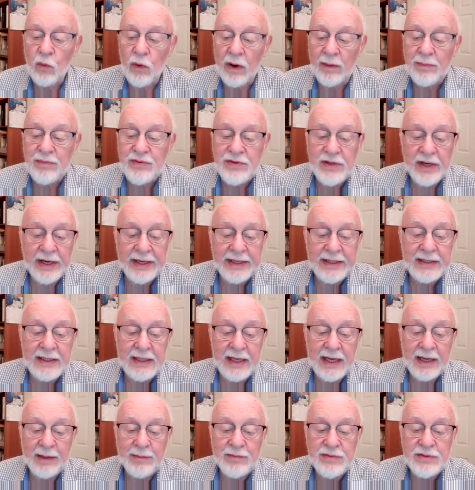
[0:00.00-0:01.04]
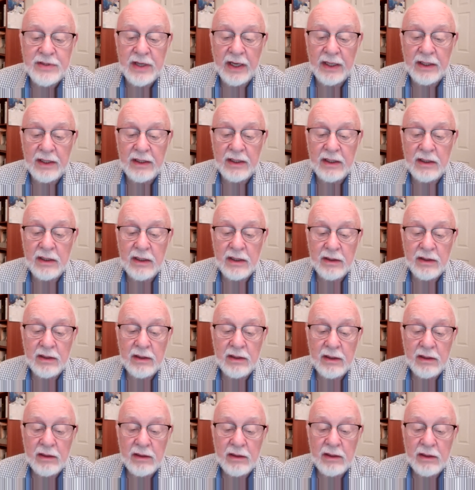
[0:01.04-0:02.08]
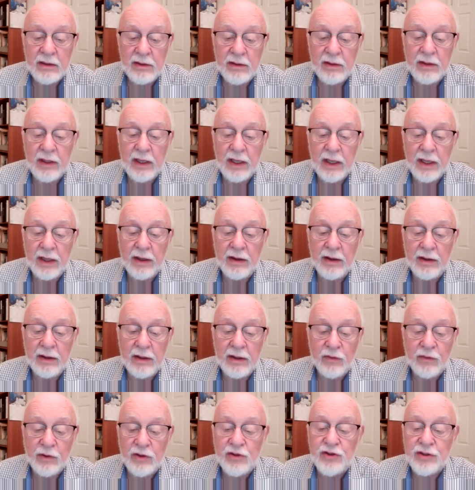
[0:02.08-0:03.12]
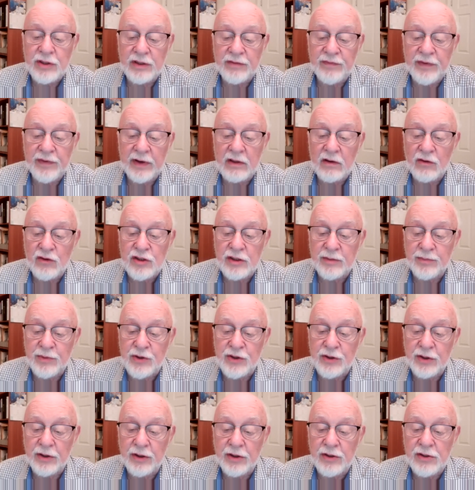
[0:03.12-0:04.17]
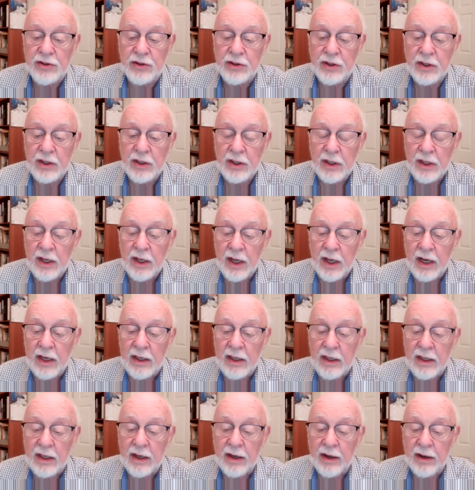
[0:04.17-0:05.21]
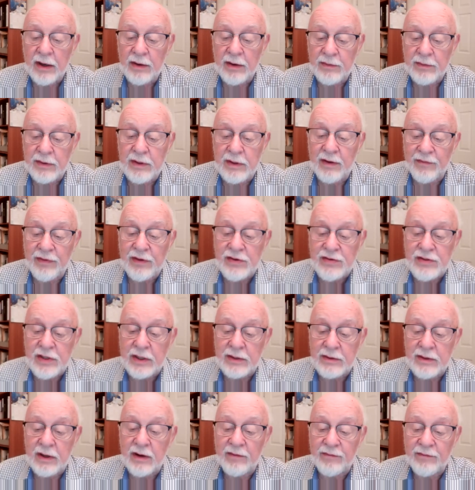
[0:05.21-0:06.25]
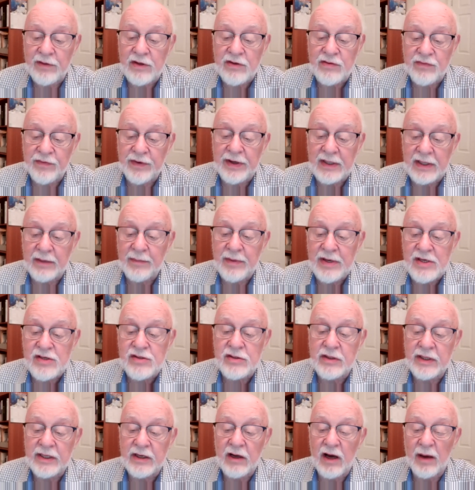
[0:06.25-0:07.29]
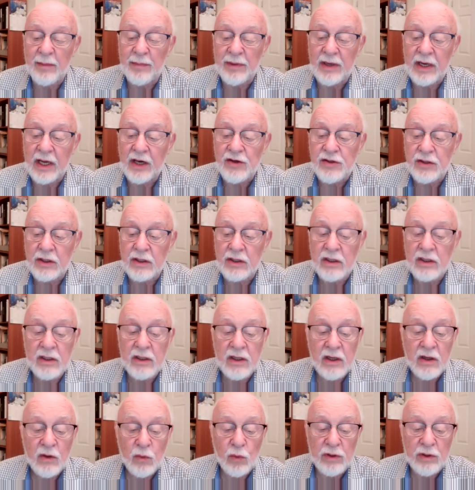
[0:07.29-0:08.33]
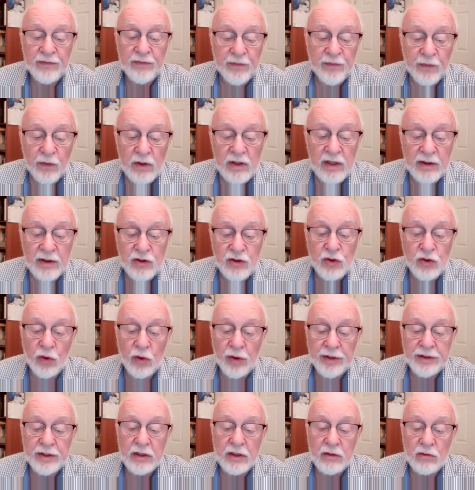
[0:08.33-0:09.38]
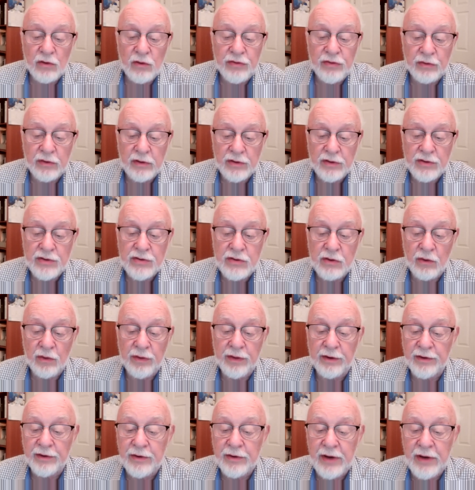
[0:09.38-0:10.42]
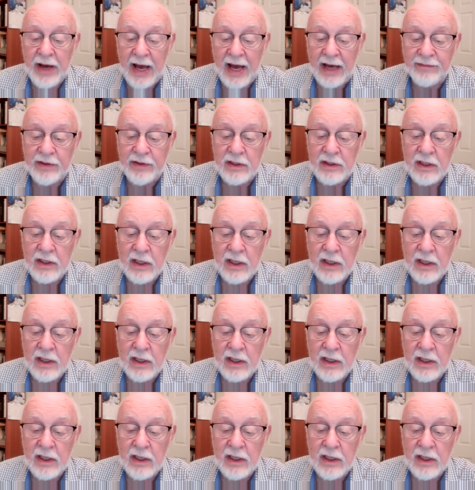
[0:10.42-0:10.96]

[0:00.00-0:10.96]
website claims that the Christian Fellowship Church of this Vietnamese denomination would fully join the Lutherans. So there you have it.